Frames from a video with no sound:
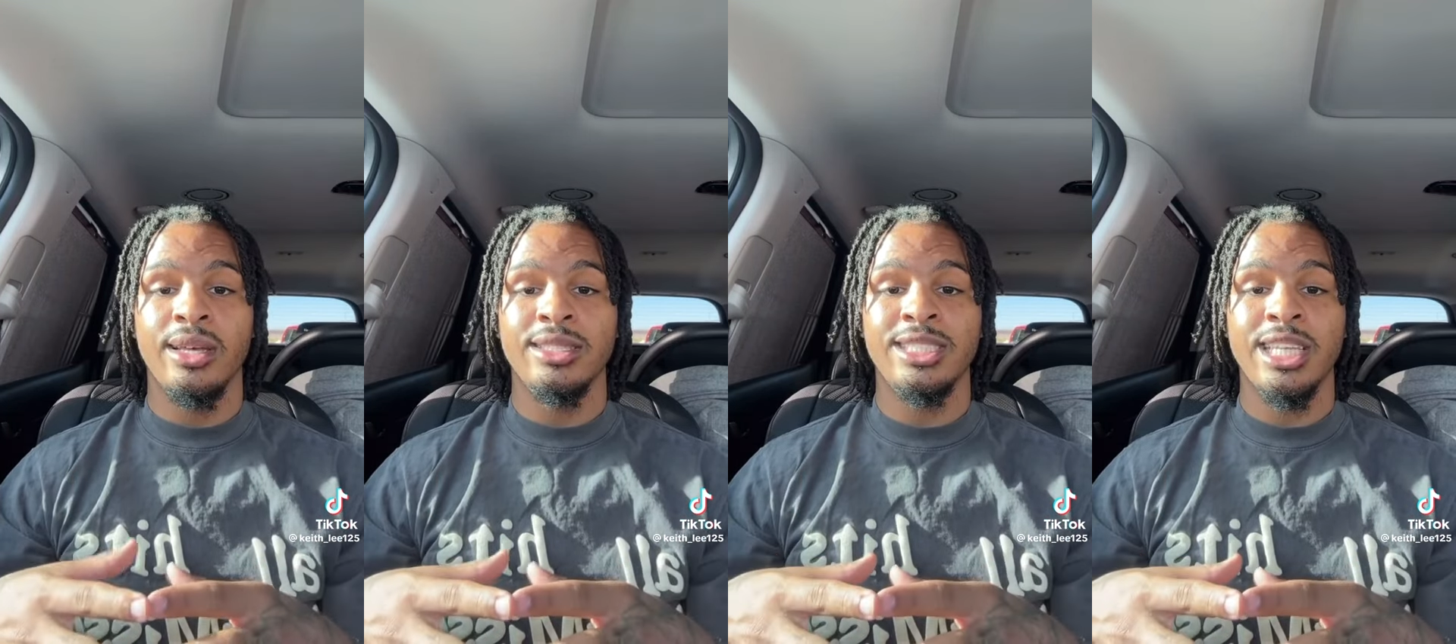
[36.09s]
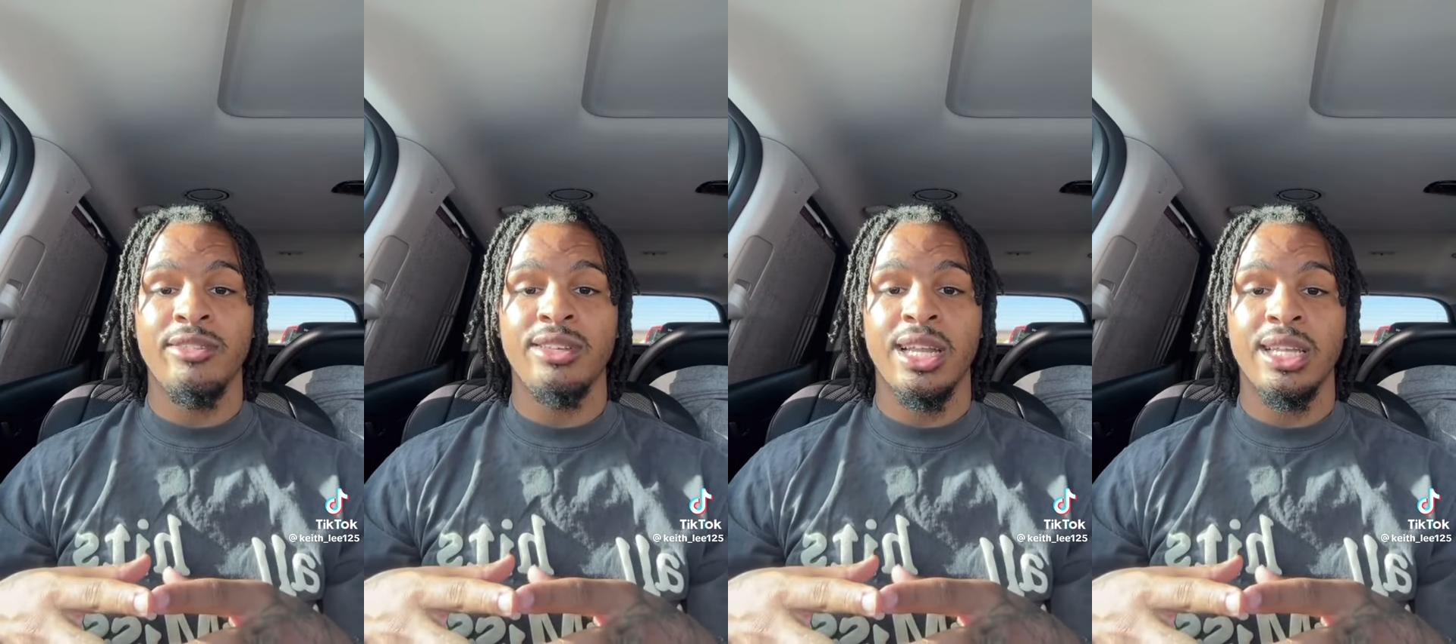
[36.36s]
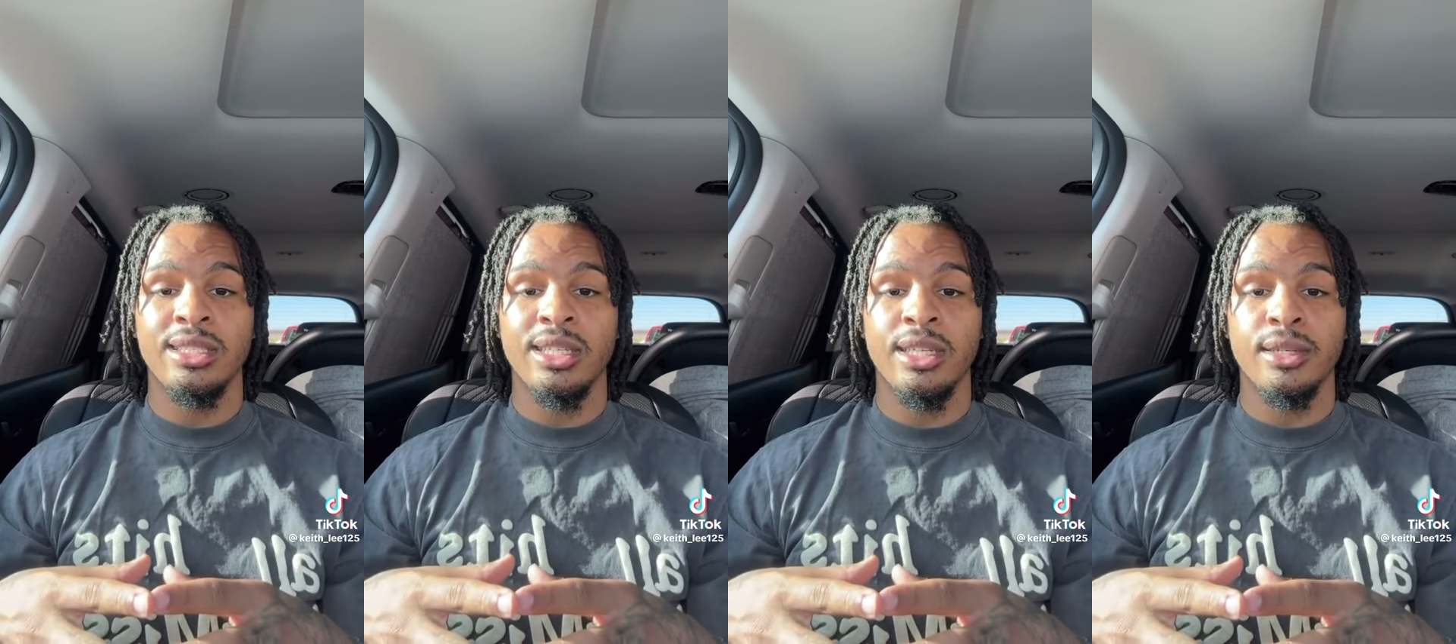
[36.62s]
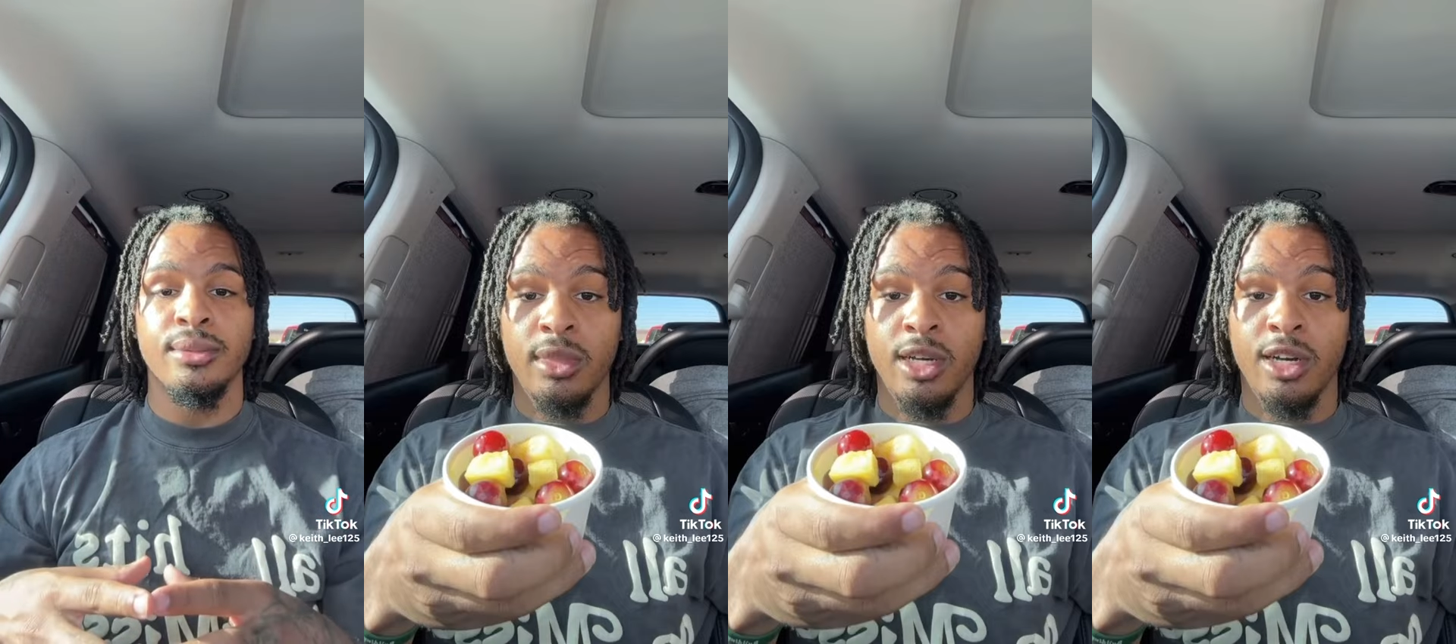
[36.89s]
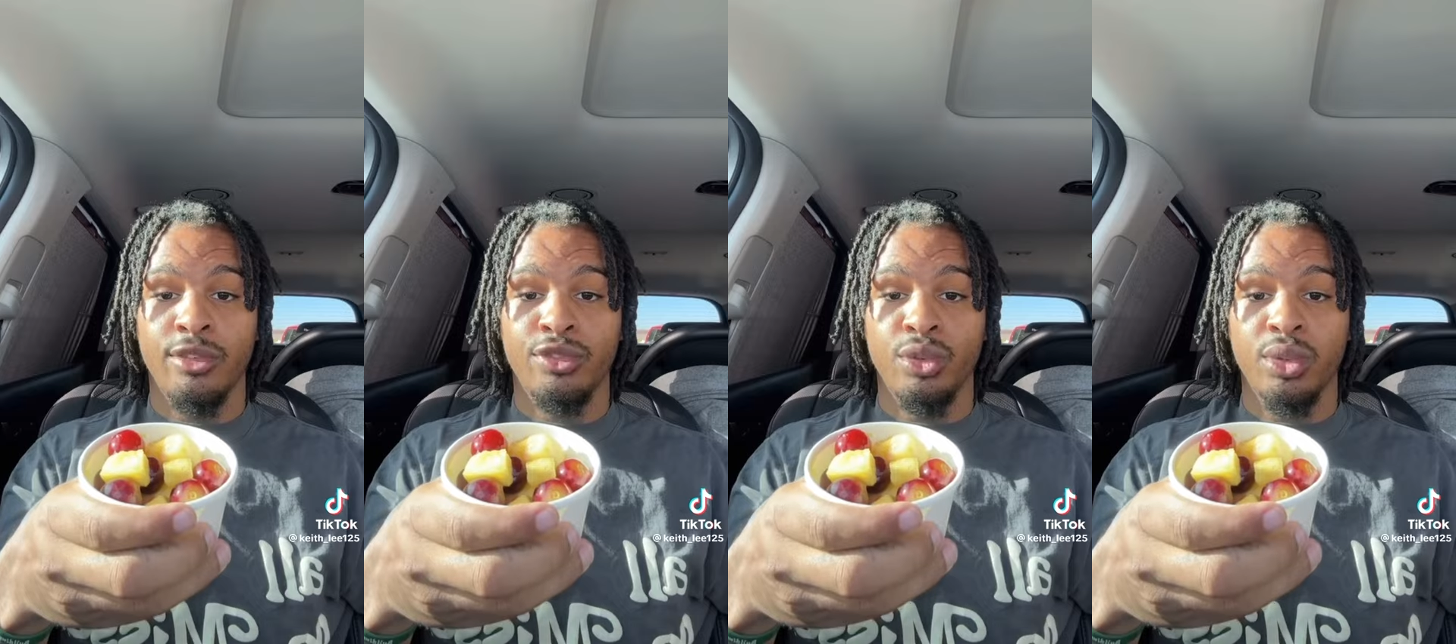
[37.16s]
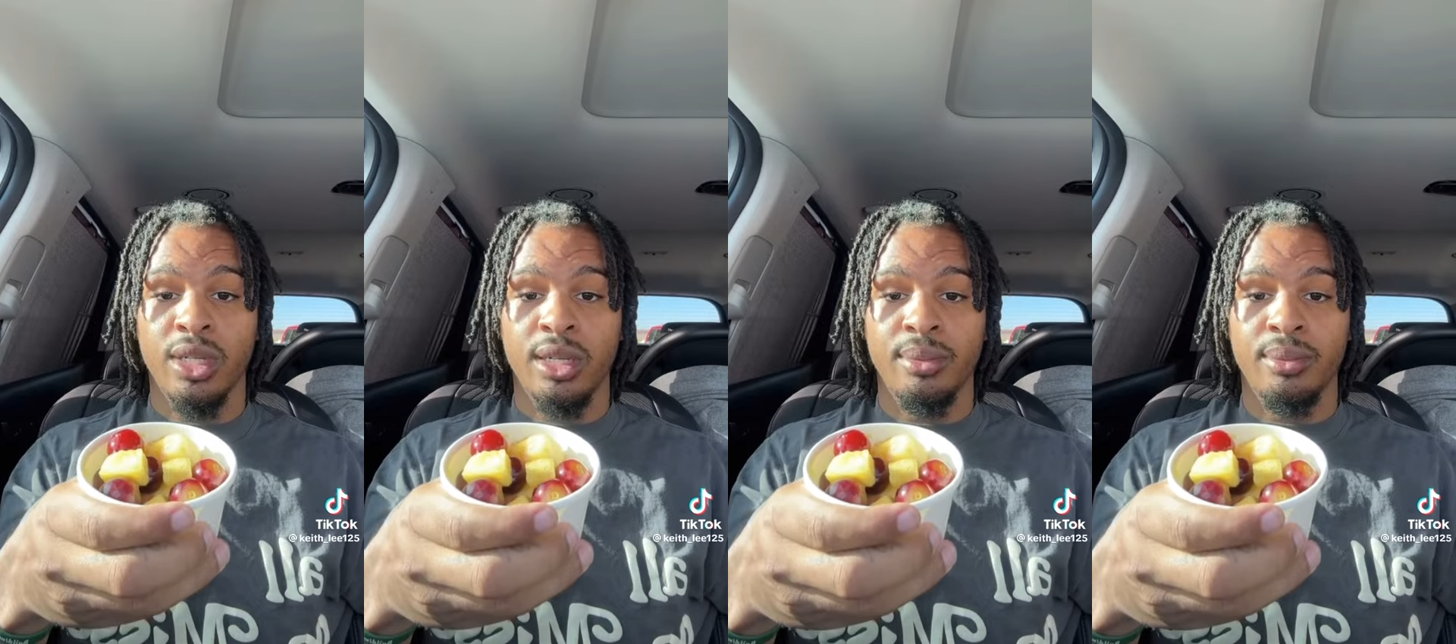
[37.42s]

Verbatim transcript: 7 out of 10. A fruit